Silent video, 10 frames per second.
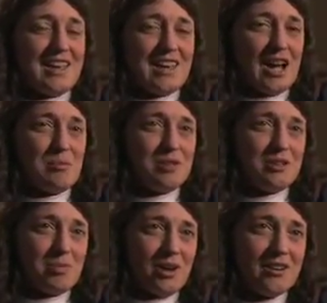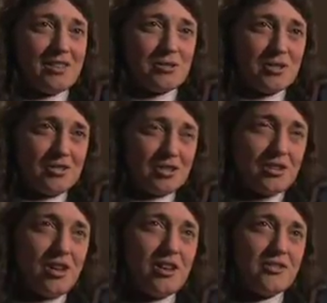Now, I believe part of the Christian
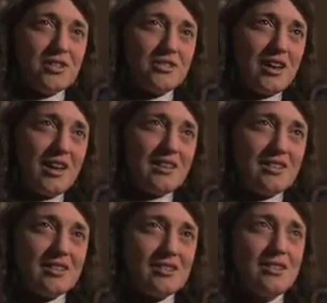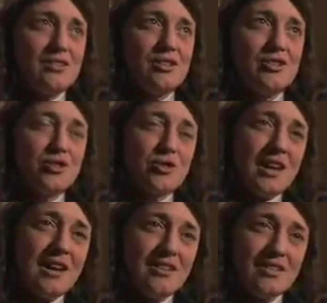call for scientists is to
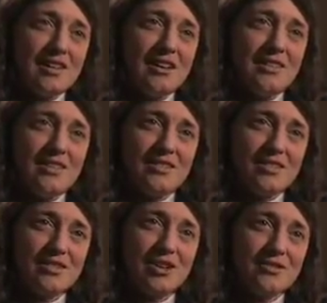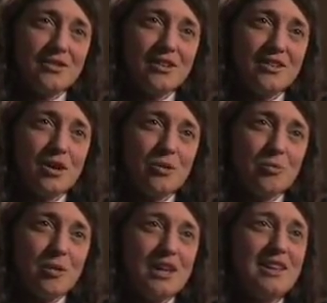translate these discoveries that we're
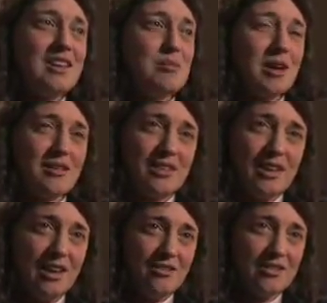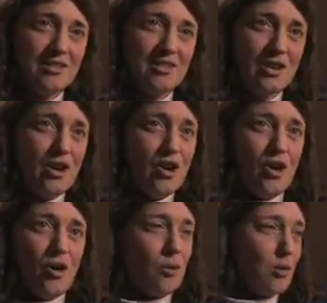making about the heavens,
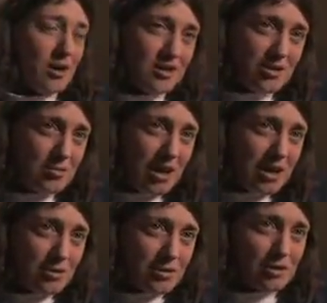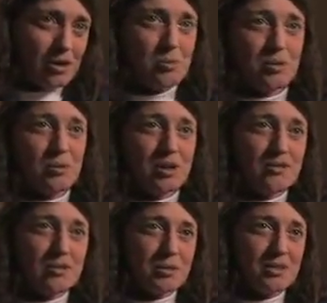or under the microscope, or
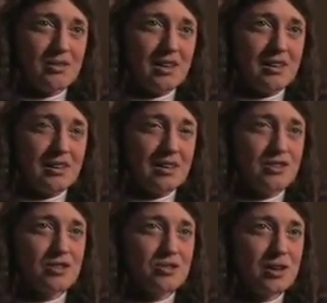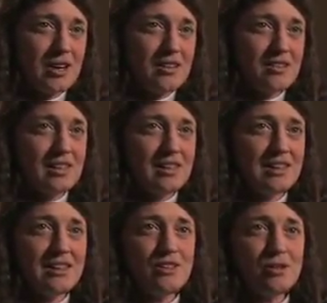wherever we're studying, to translate
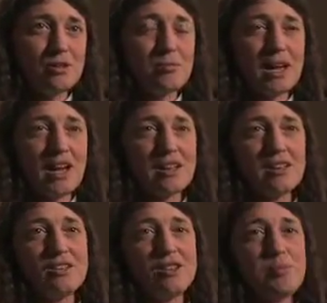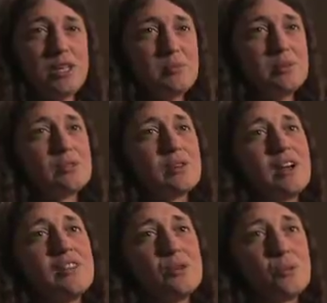it into a package that people
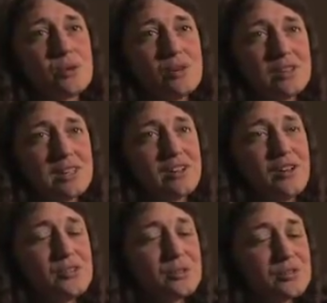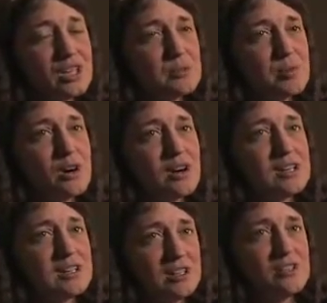around the world can also take part
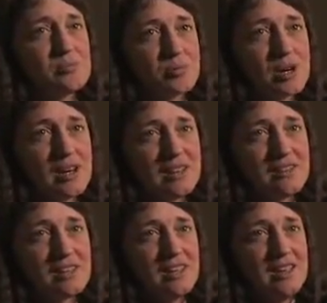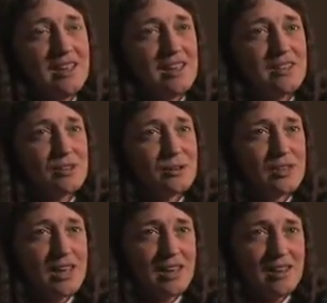and give praise. And so
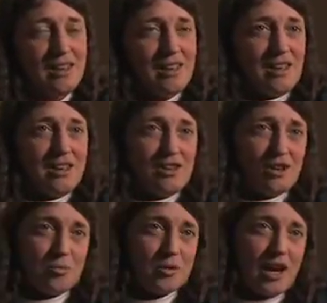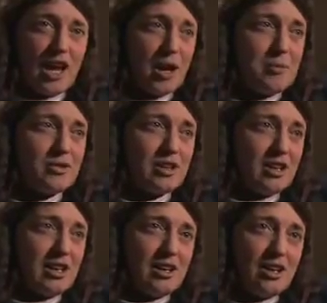that perhaps
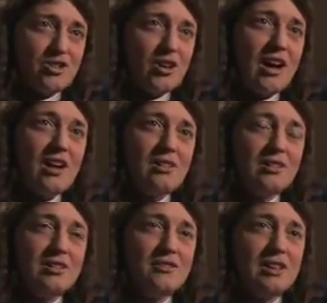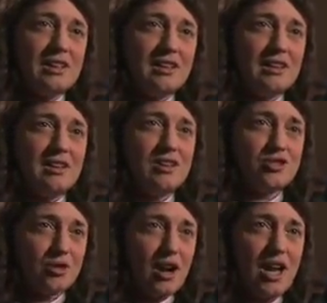a child living in a
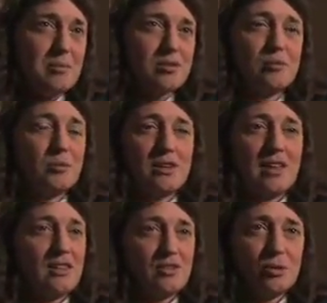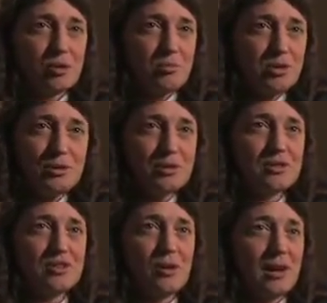tribe somewhere that has no
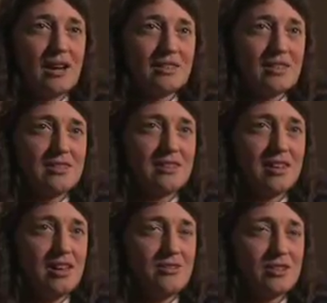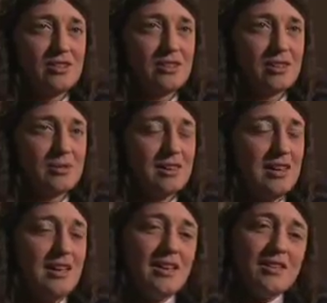computers, no access to television or something,
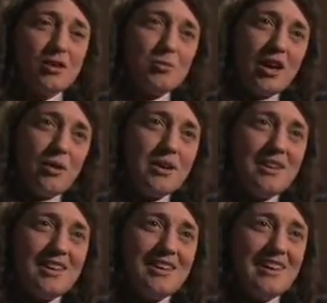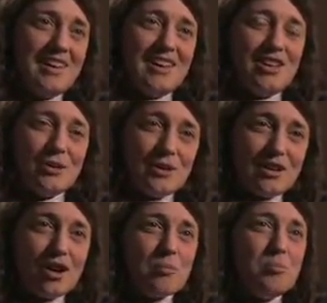somehow we need,
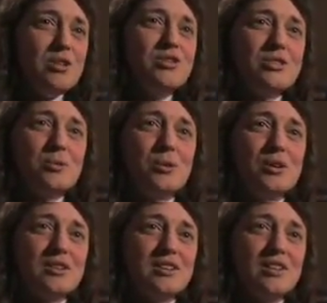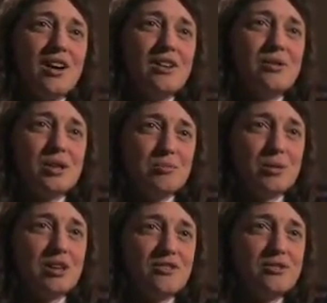in our mission work, to not only
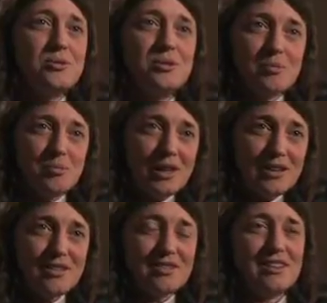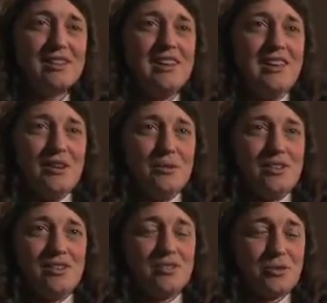bring food and medicine, which
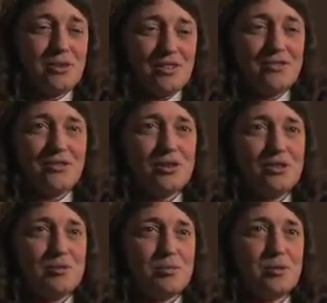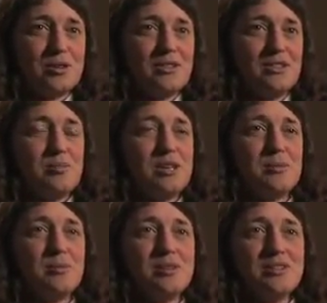is, of course, of first importance to
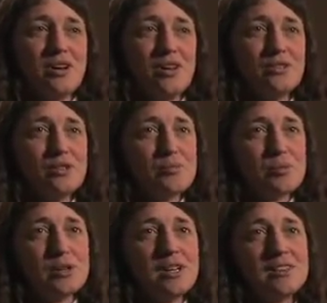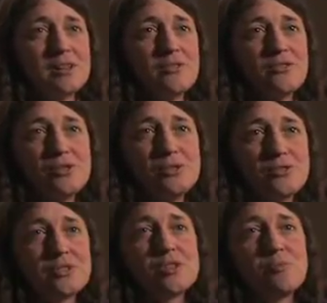people, but to also bring them
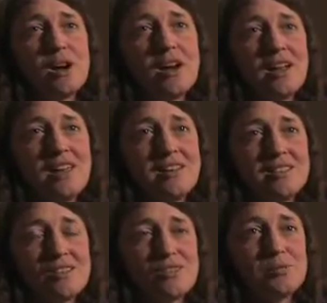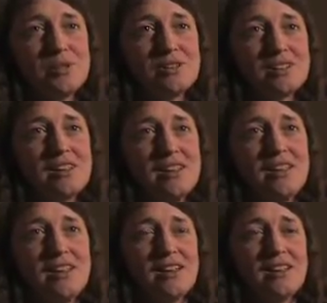food for the mind and the spirit,
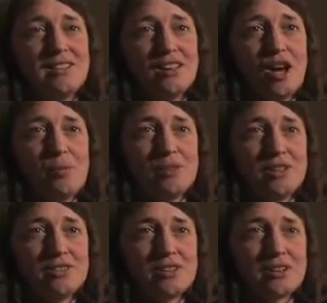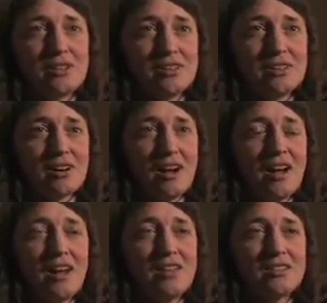to uplift their
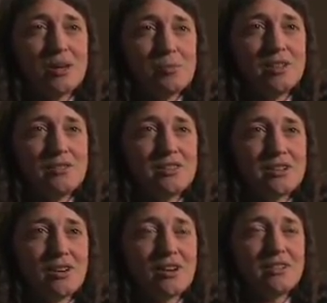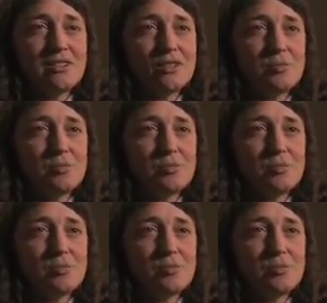eyes, uplift their hearts and